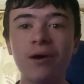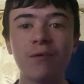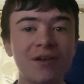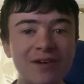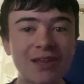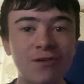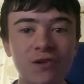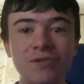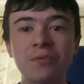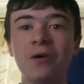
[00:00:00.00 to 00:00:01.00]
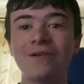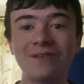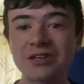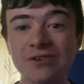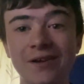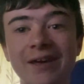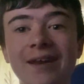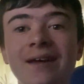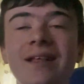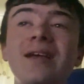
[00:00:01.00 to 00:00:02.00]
wouldn't have hit the crossbar, would have actually gone in.